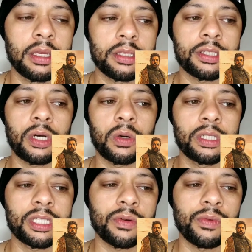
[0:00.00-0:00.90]
So
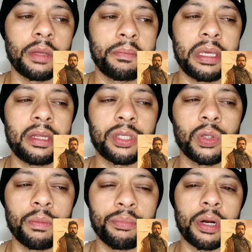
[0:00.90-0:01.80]
it shouldn't really be
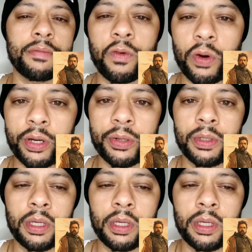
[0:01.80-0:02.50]
too abrupt for you.